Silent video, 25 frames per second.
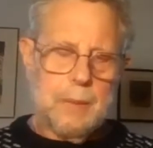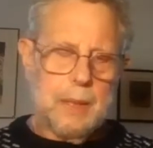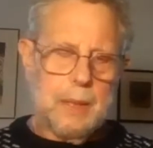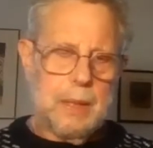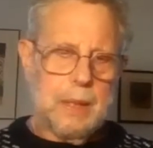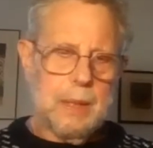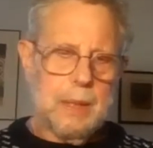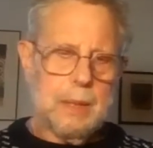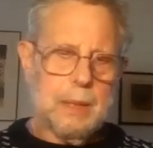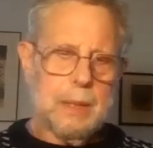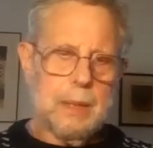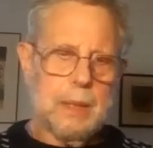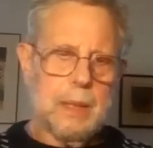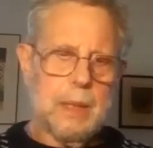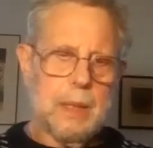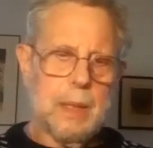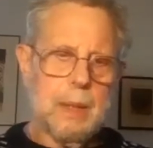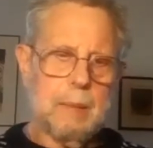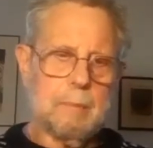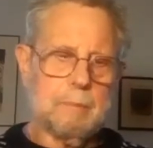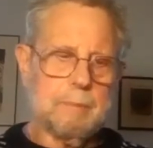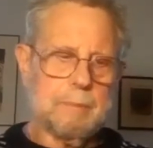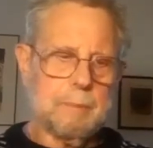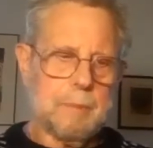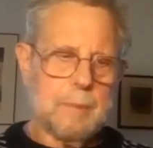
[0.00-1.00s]
in
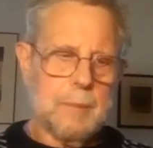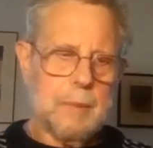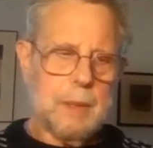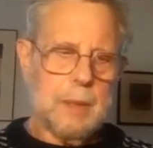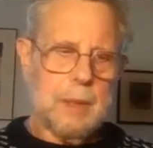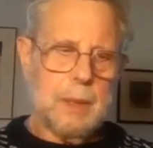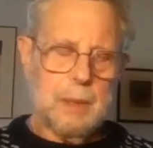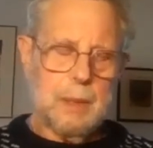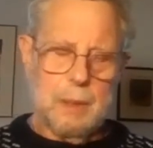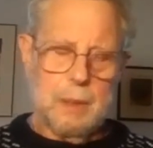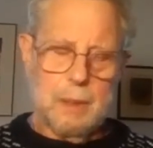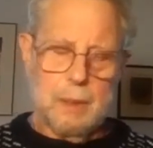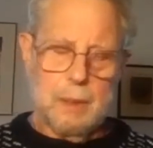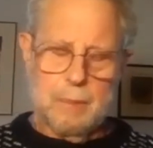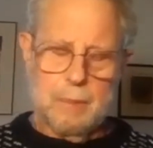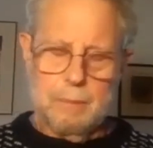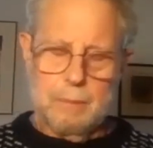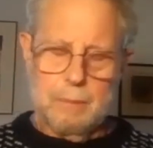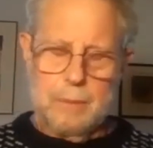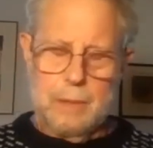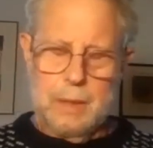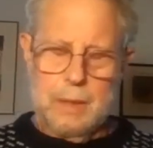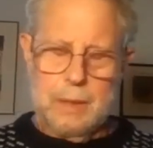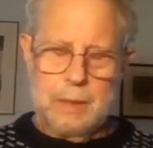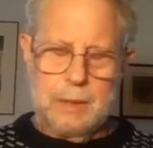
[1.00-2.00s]

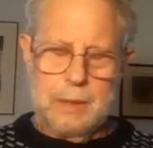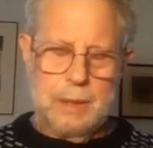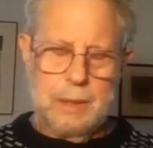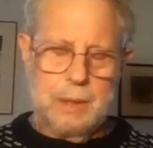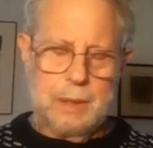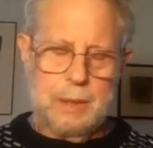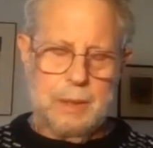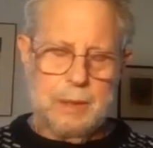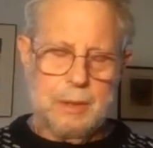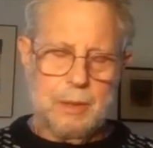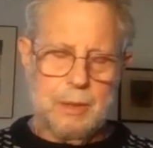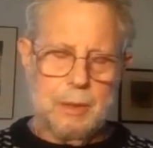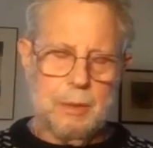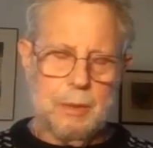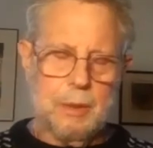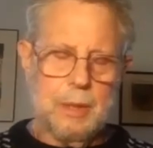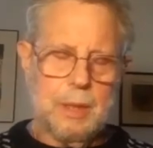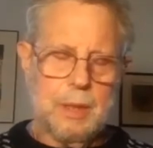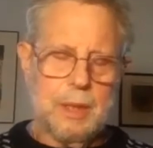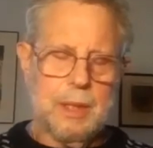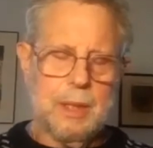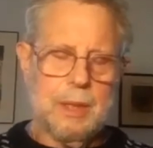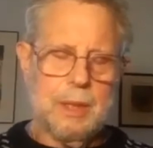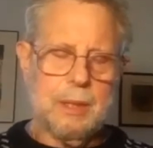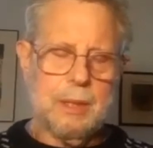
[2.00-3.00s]

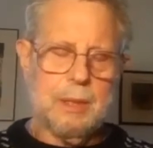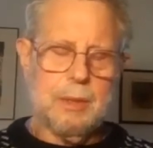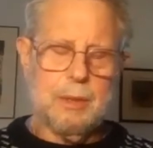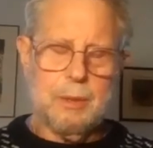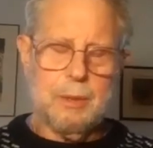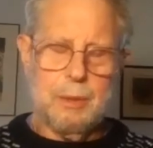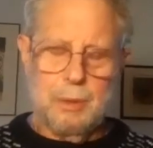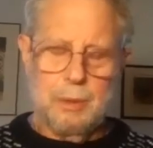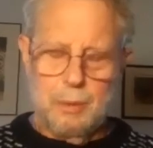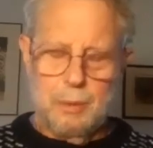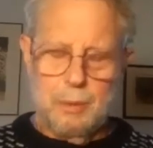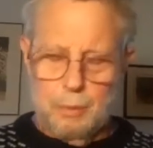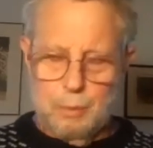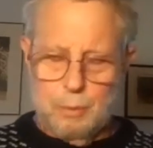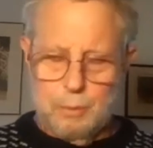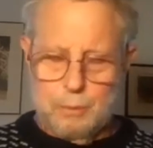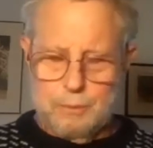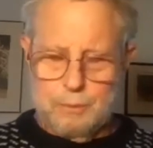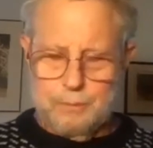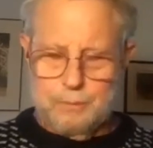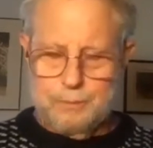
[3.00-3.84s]
1932.